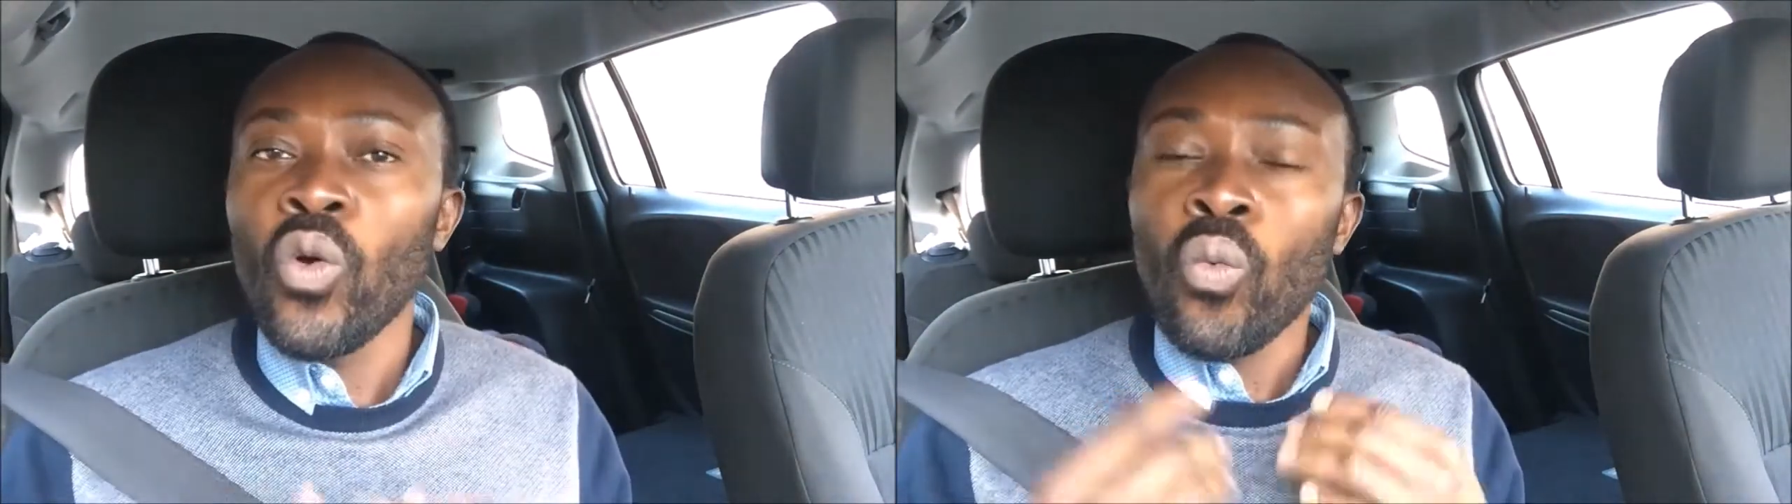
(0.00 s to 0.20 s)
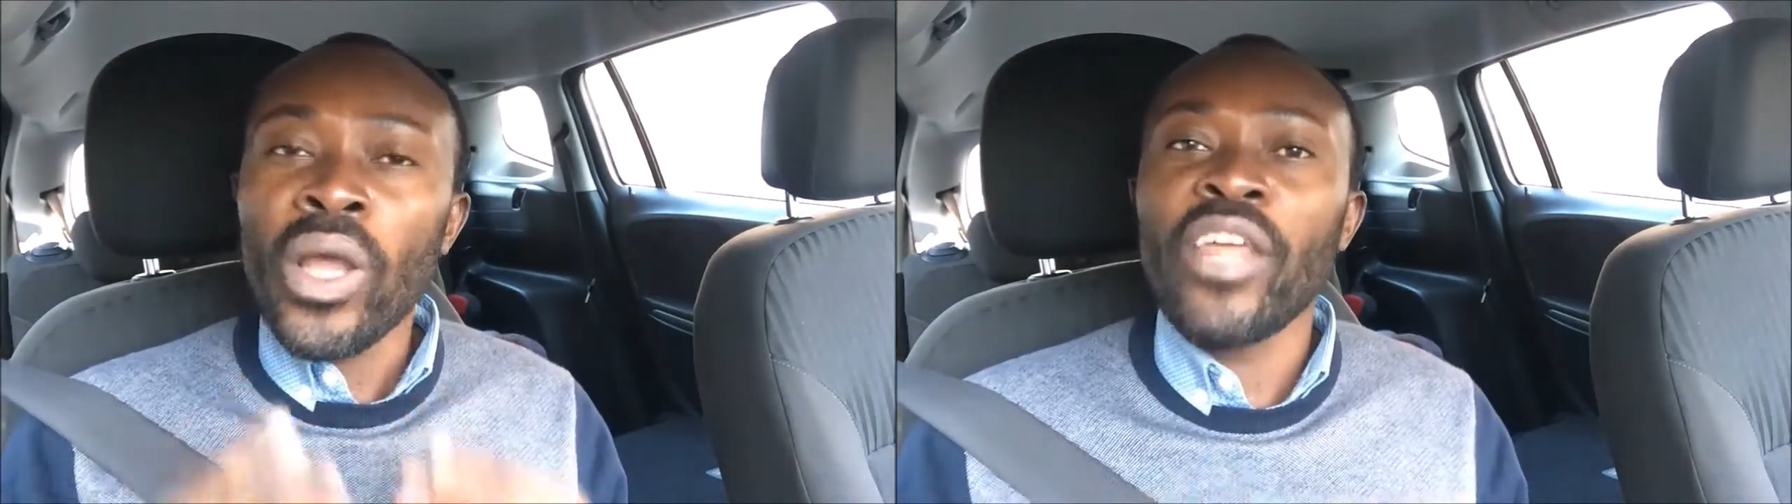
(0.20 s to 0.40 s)

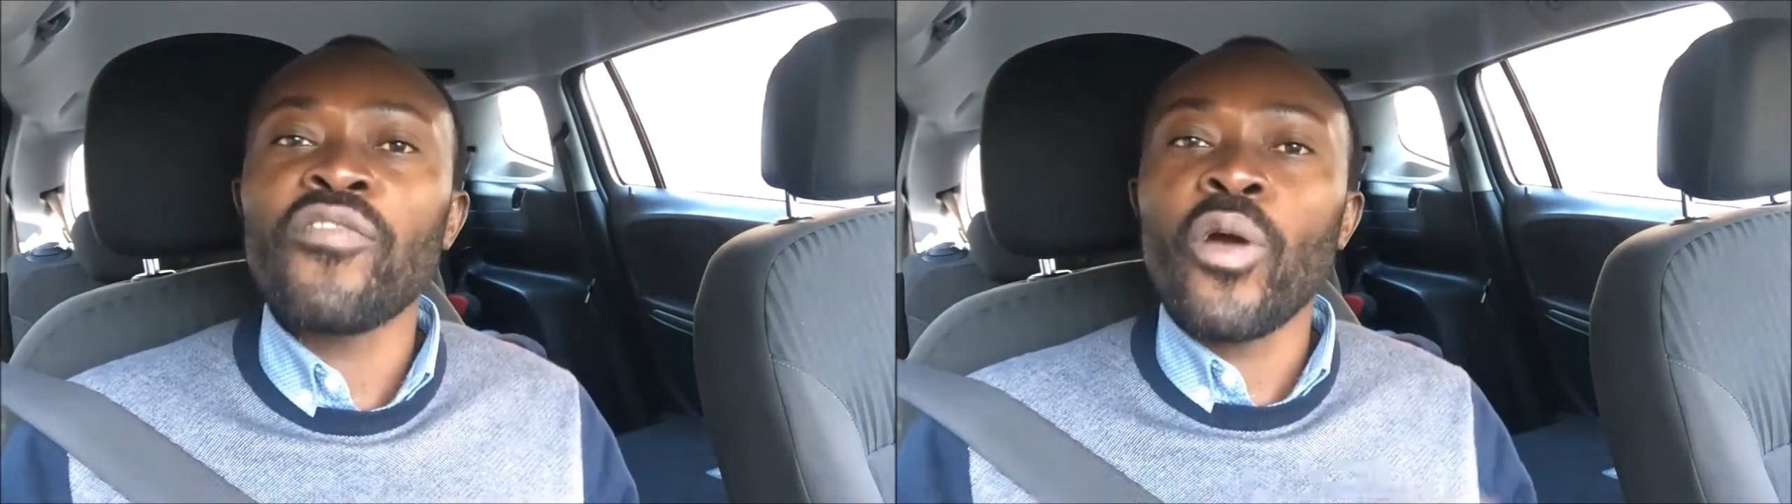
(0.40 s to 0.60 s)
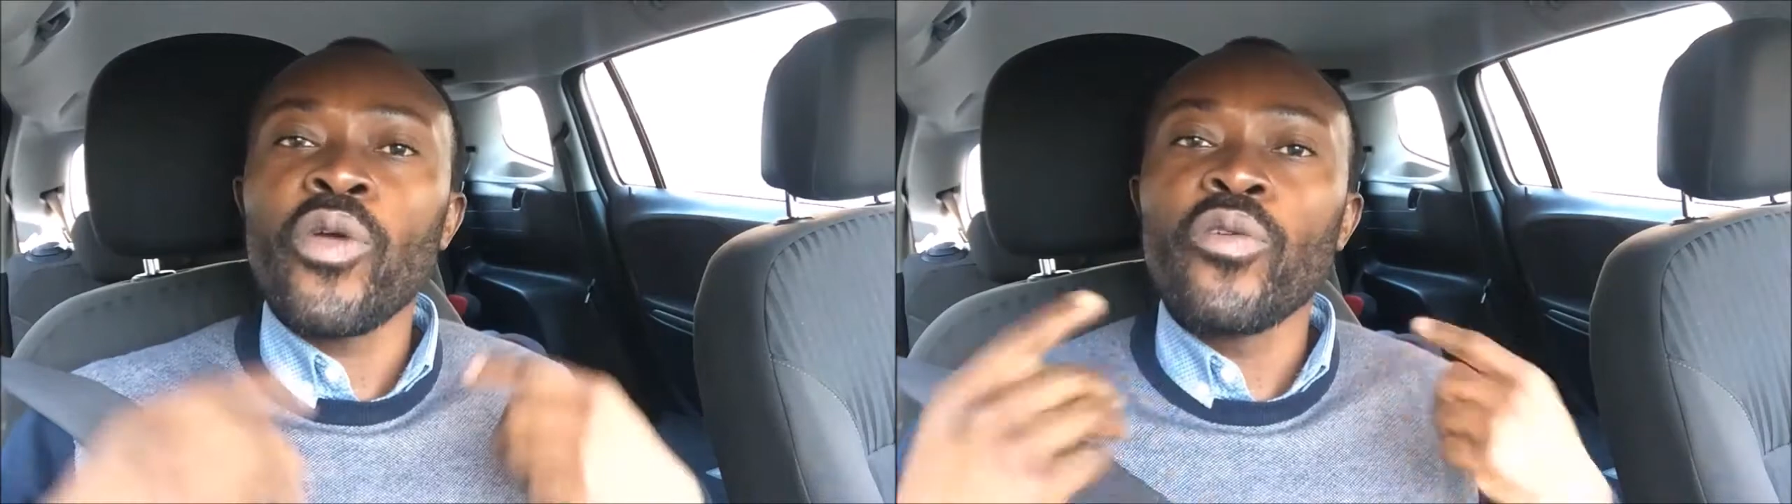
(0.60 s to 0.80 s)

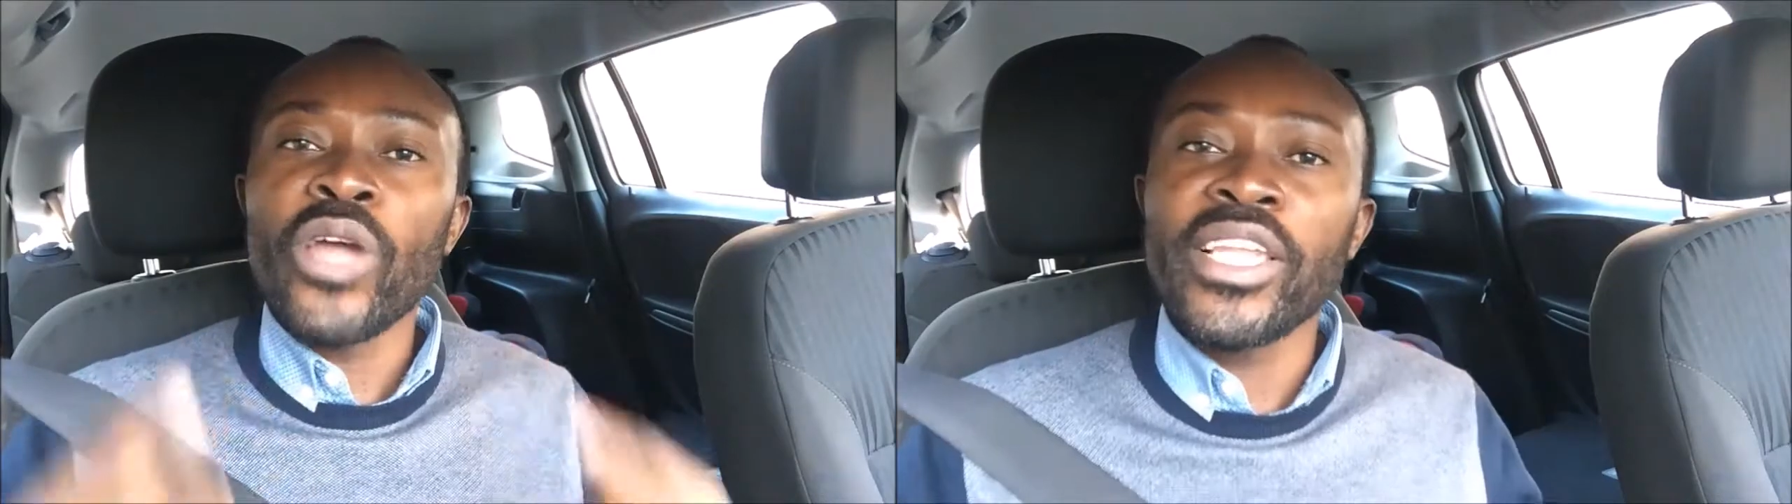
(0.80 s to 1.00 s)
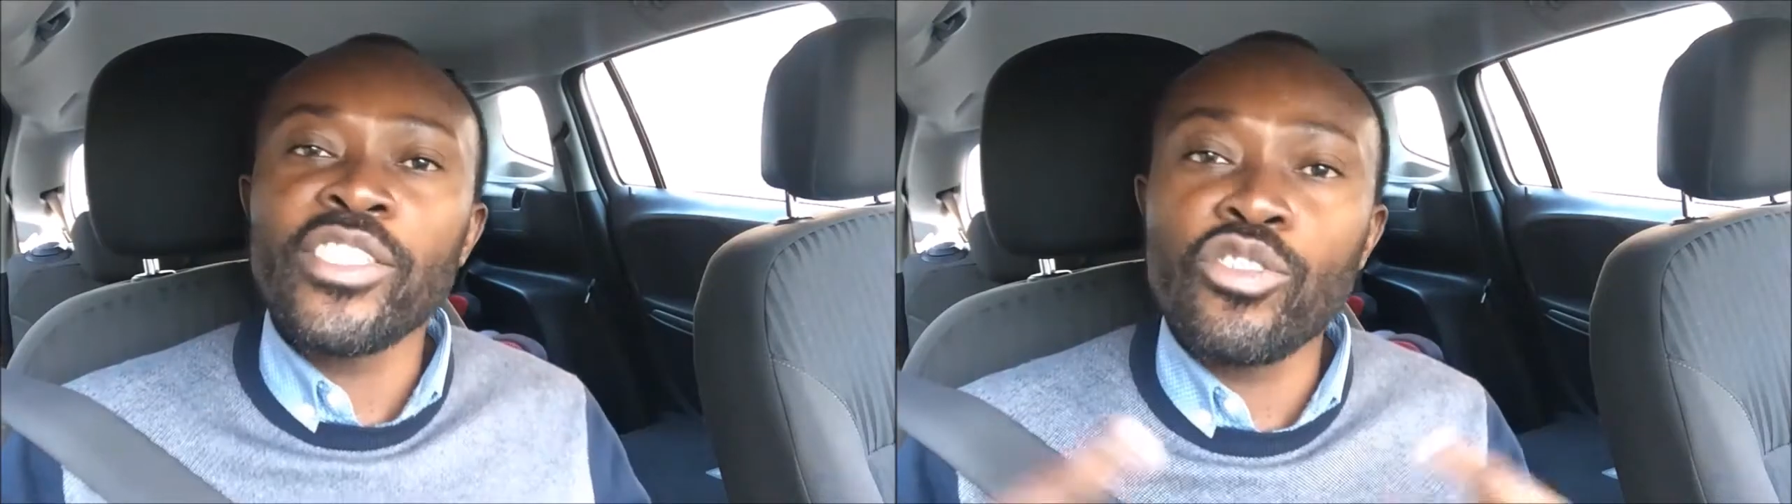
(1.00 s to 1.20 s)
whenever we're
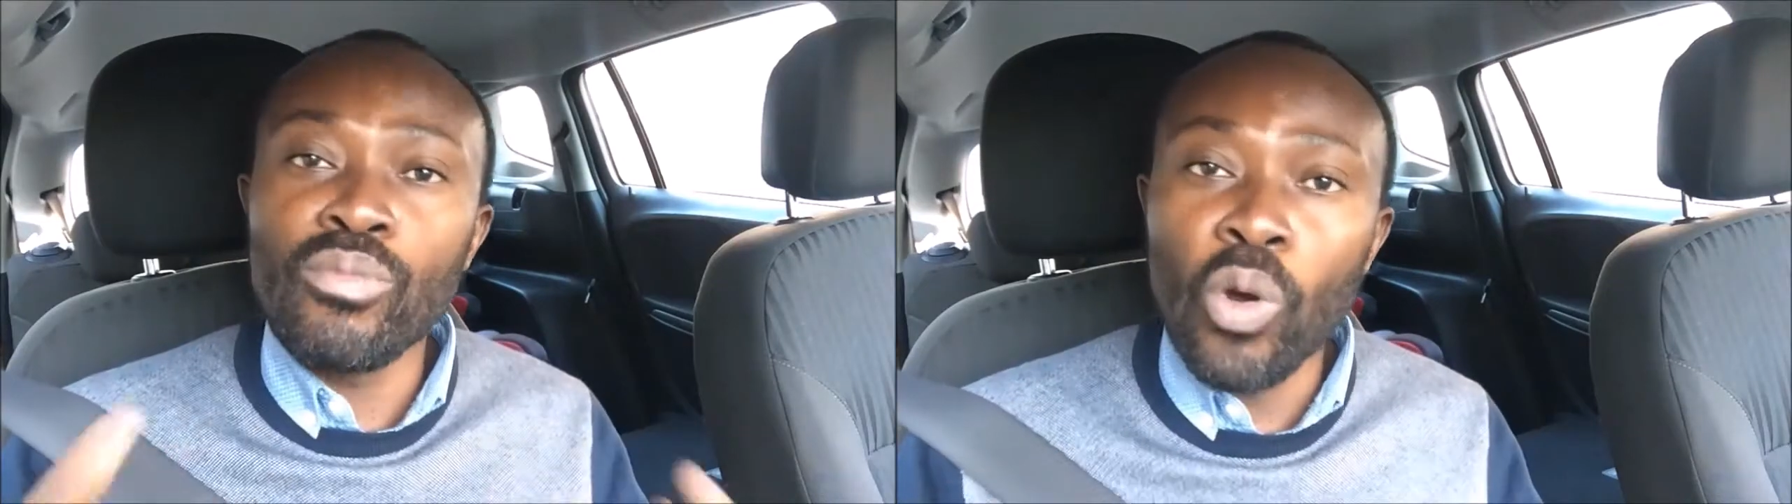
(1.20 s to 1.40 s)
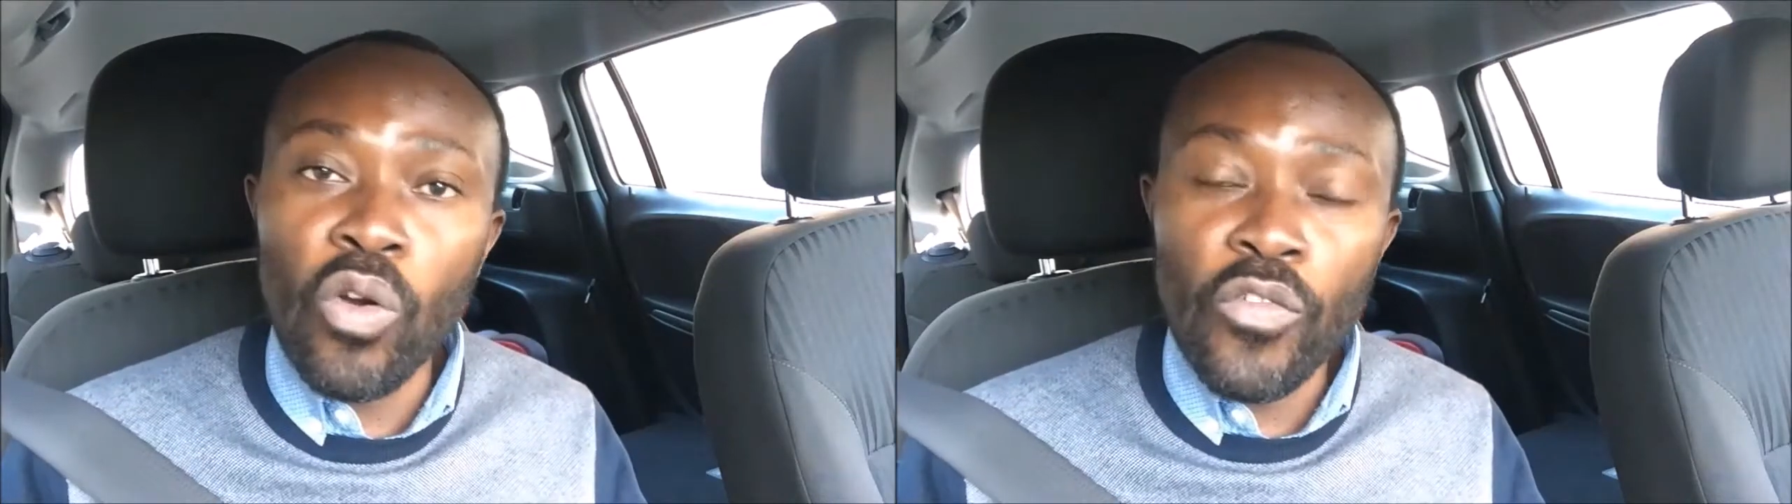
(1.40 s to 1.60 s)
ready to
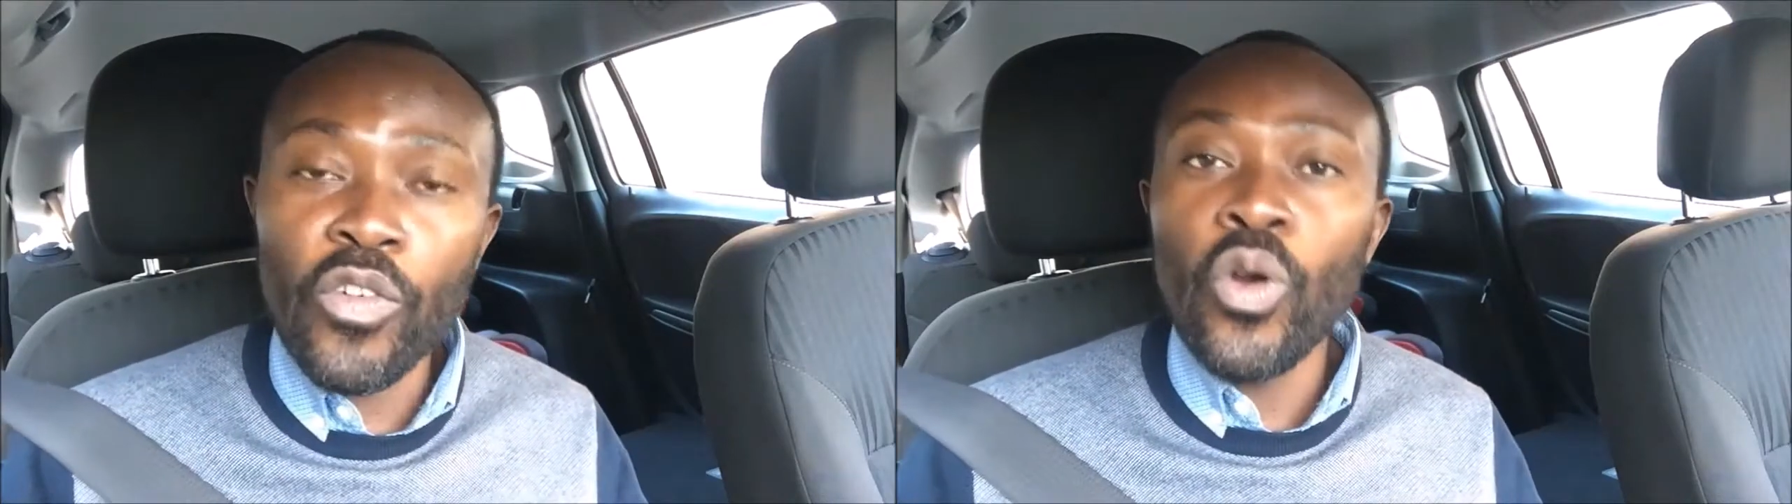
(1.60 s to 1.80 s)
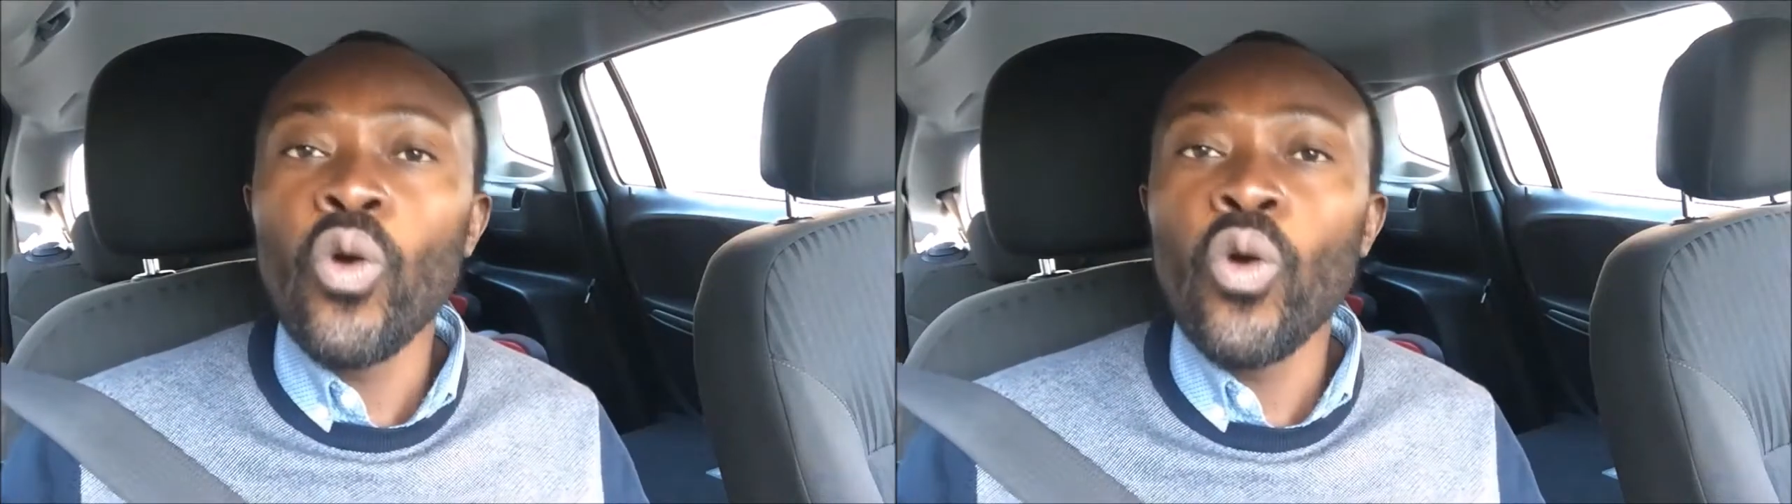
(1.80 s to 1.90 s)
move,